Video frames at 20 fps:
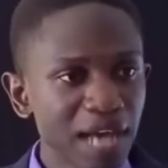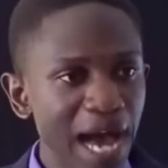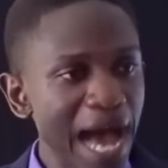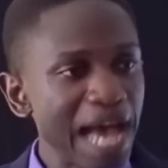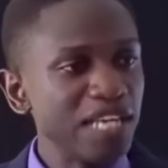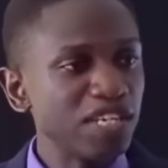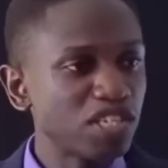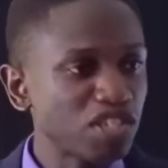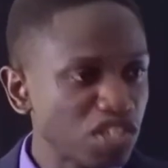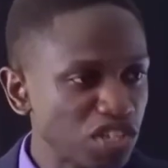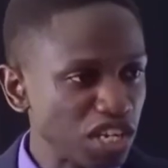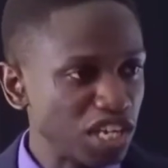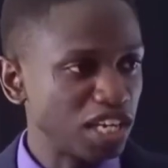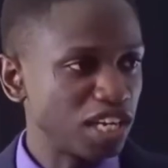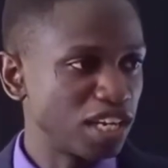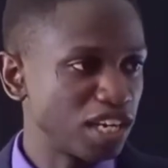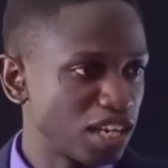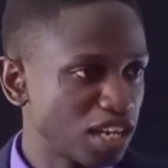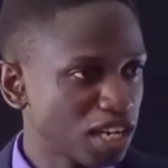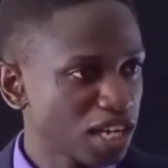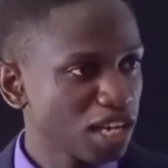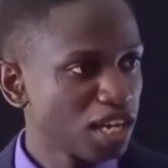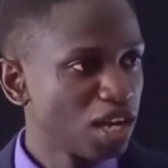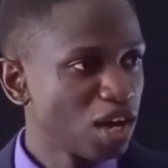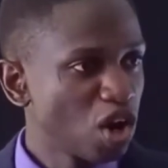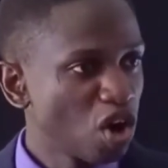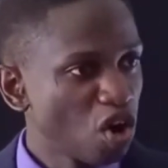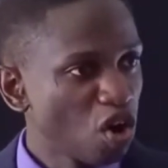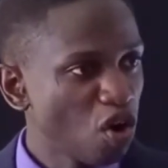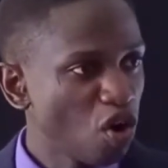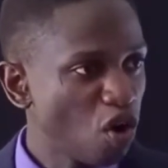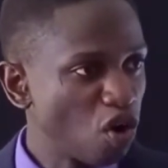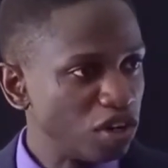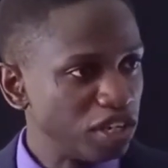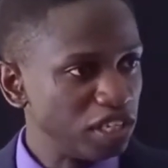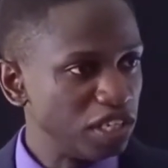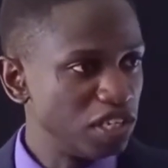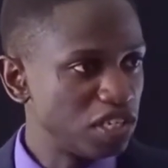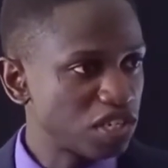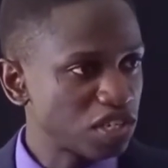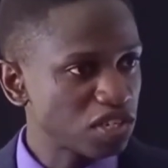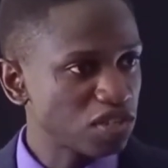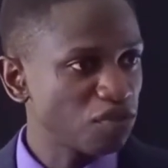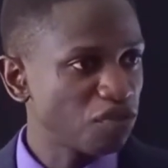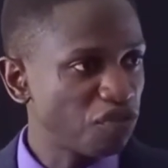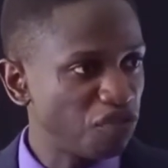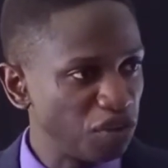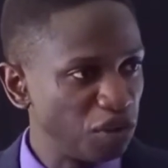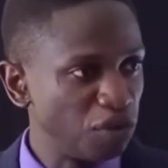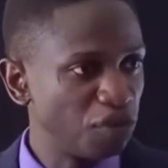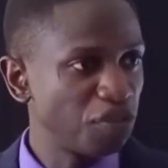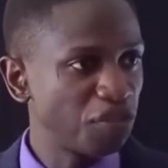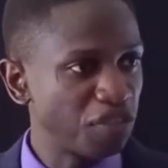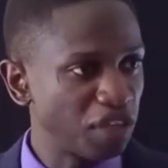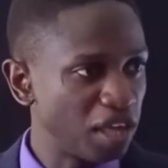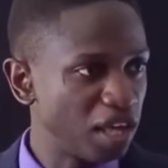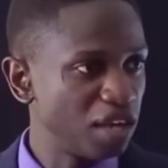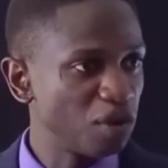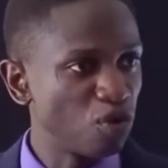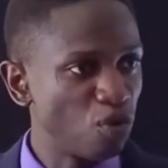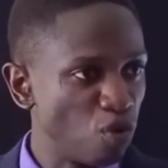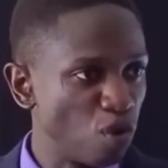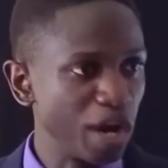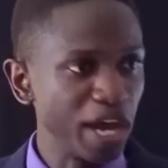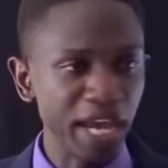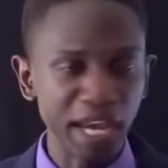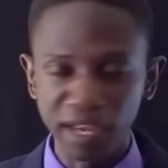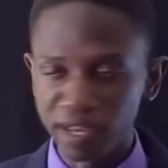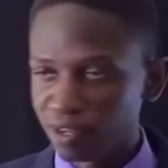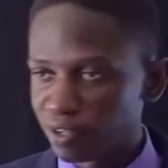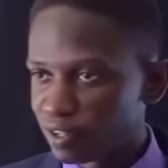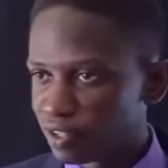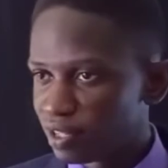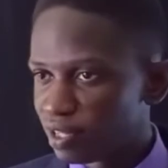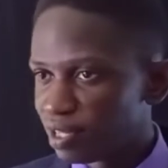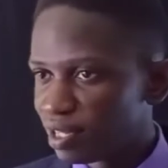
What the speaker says: icing on its filthy way